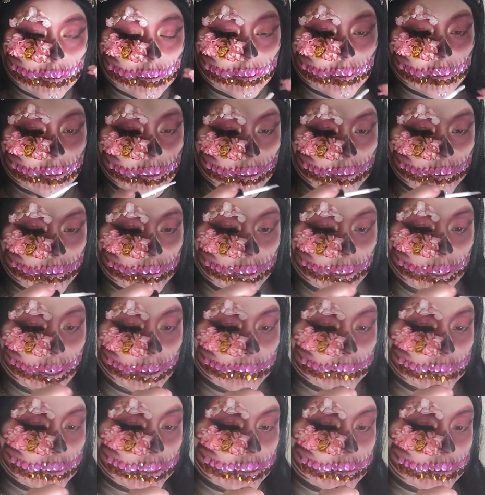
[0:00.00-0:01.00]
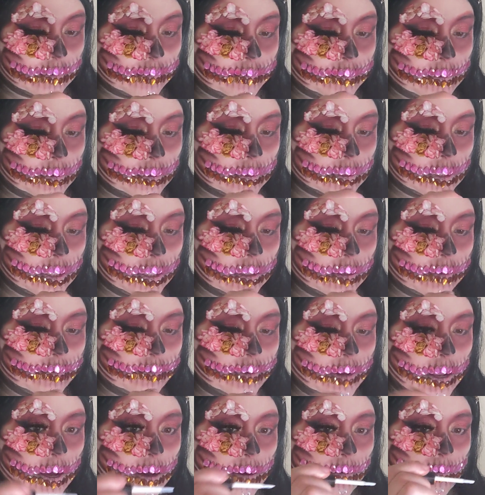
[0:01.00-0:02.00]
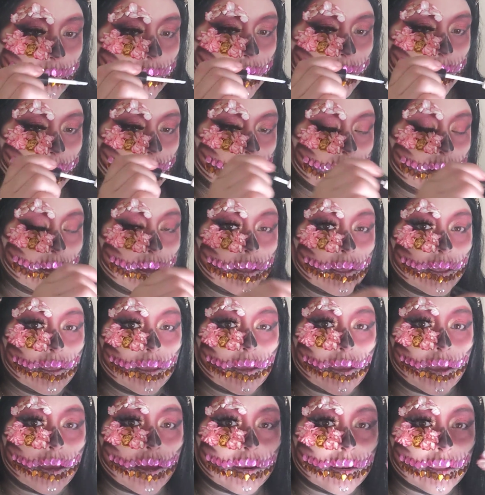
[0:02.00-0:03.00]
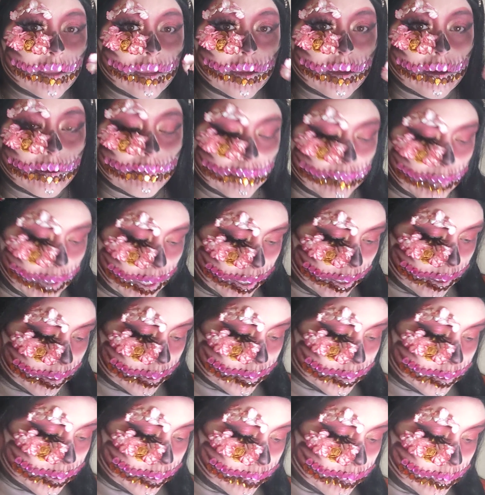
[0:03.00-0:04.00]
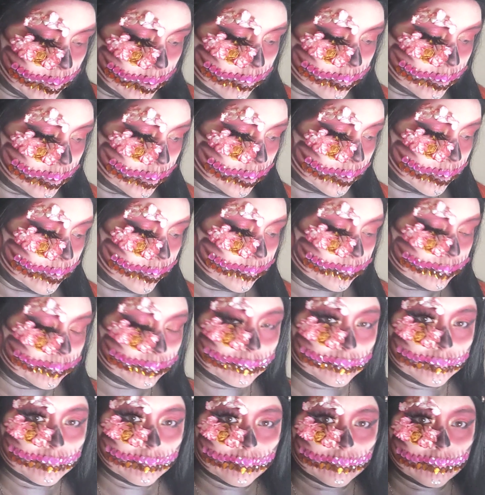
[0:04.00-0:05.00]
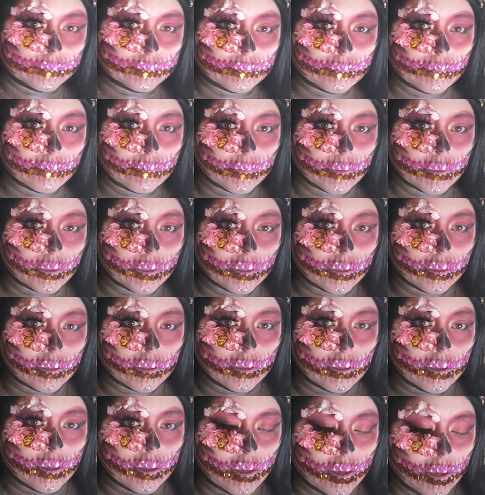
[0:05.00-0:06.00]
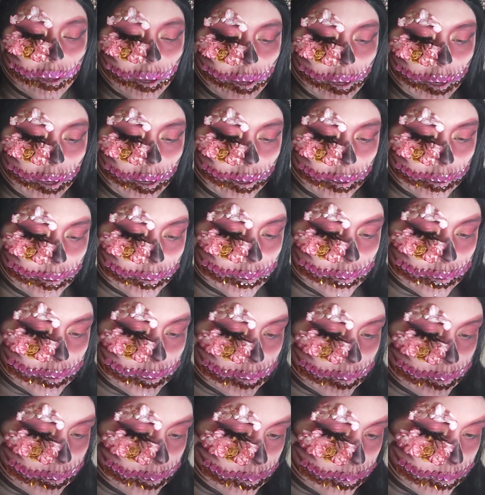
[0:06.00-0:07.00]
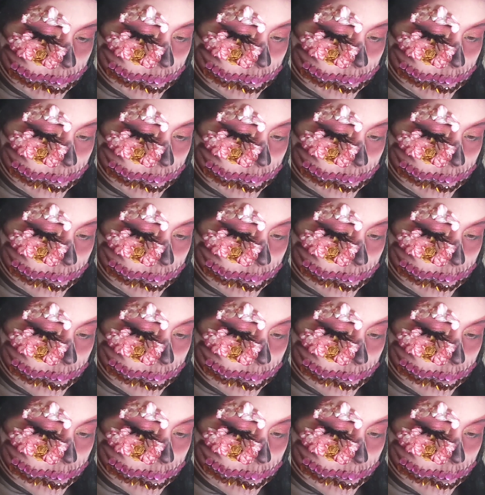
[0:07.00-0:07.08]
Literally, I'm just folding the flower, adding my duo glue, and